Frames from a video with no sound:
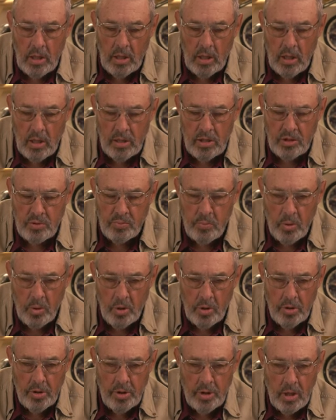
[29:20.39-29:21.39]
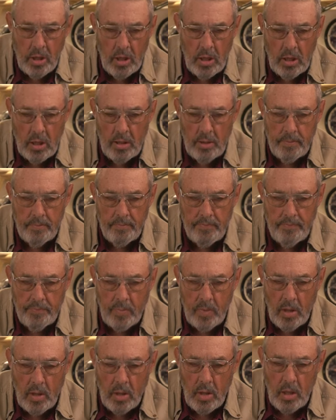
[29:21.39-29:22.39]
Now, this bird um,
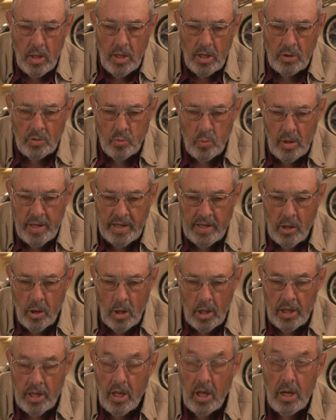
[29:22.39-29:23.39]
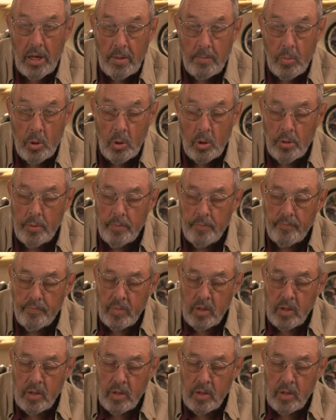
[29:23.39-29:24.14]
is what I call a gunning bird,